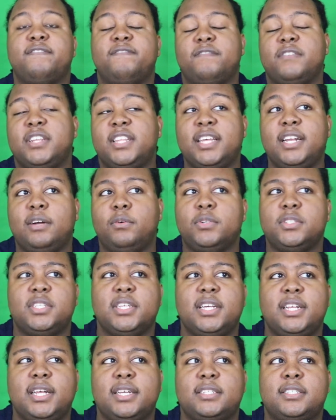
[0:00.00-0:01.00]
then I went to
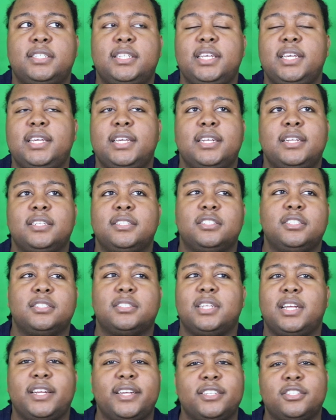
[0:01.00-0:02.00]
NXT, and it's
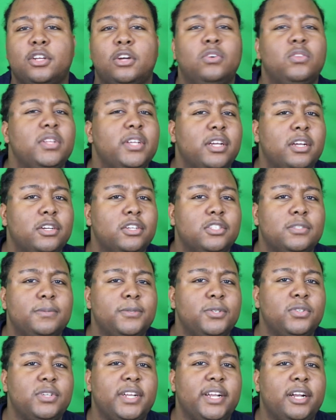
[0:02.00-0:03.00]
just like it's only
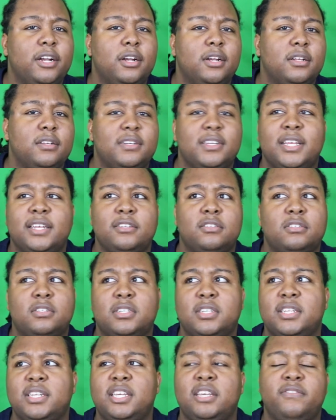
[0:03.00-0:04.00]
Undisputed Era that
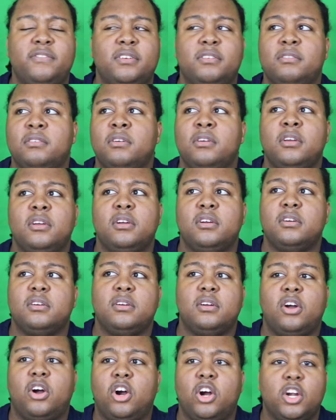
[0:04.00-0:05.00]
can even
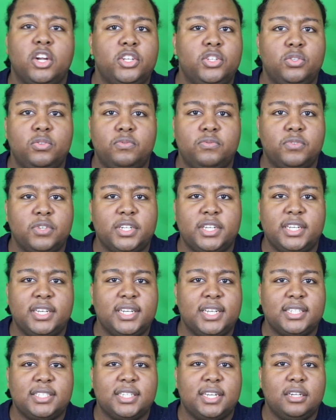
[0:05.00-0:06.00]
argue for getting
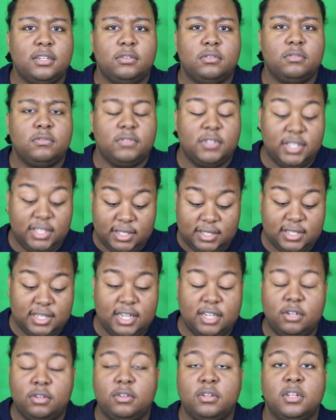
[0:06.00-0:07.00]
that title, this
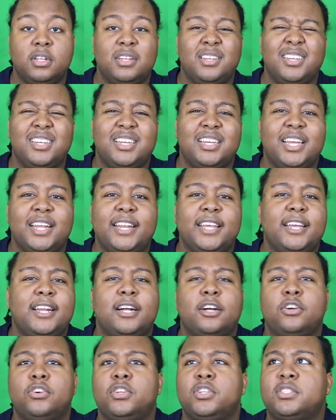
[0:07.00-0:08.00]
title. And then
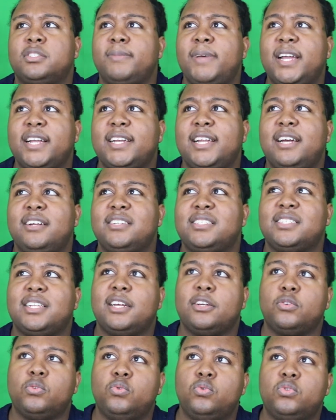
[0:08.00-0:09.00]
I go to SmackDown, it's
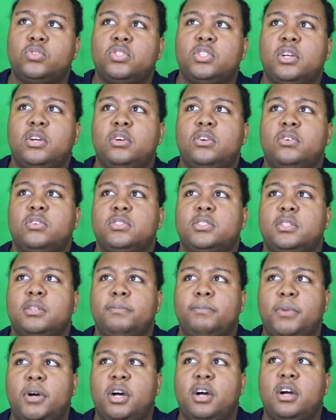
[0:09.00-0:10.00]
like Usos, The
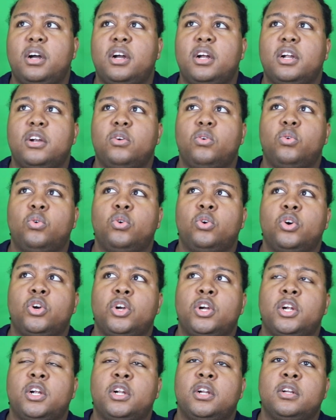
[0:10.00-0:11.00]
Bar,
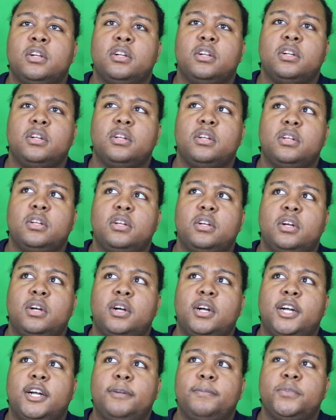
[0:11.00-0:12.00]
or
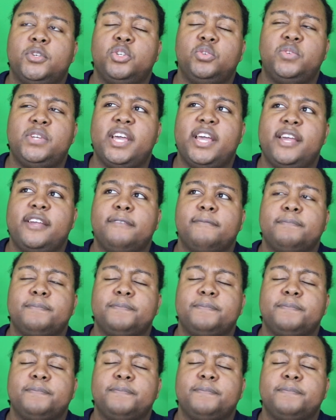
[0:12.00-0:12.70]
New Day.